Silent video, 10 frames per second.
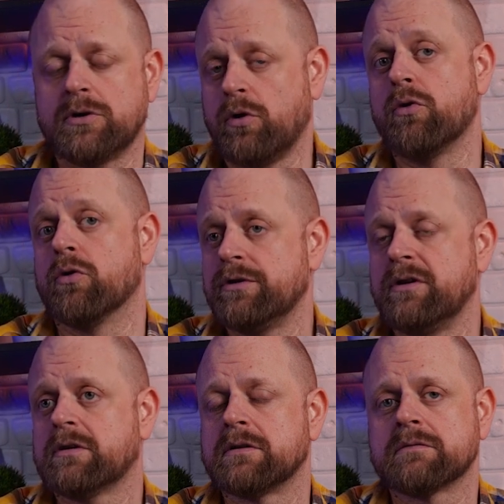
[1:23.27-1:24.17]
or
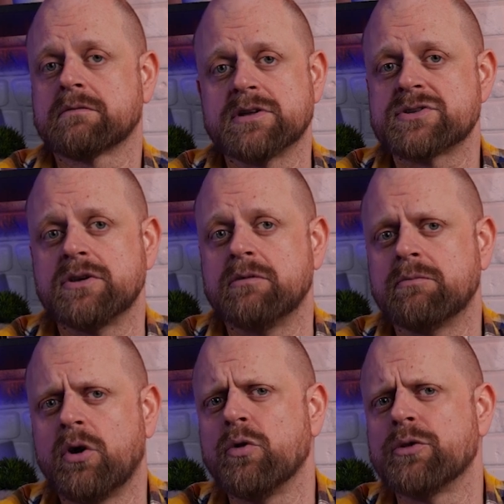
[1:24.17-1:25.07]
you can consume
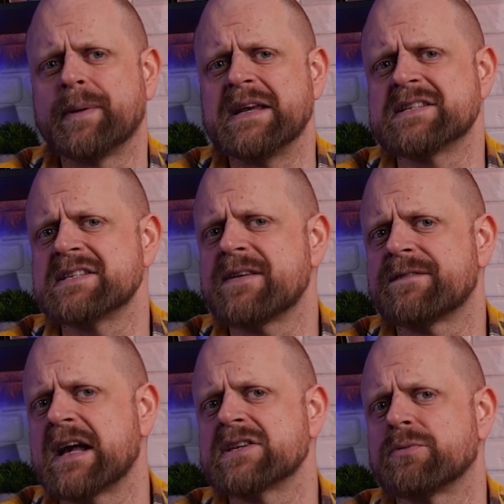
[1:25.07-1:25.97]
all the pieces if
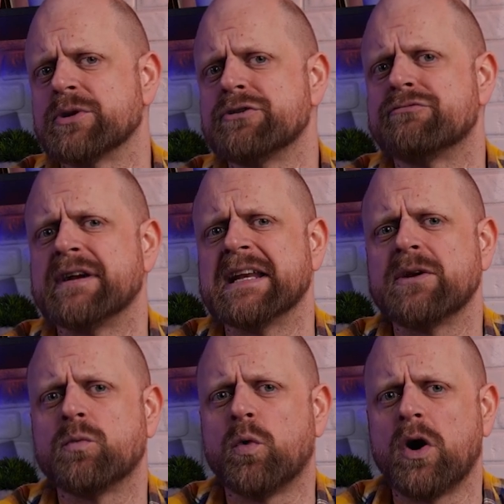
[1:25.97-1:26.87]
that's what you really
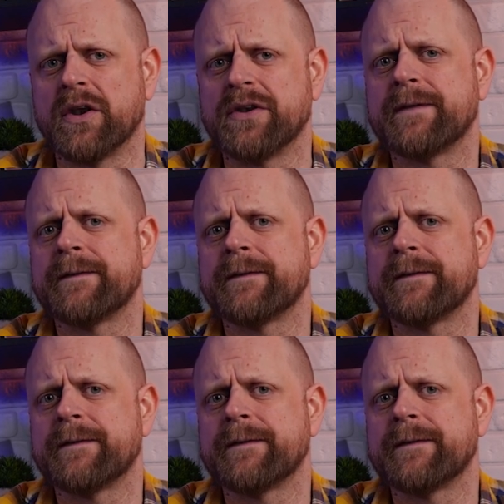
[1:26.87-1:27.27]
want.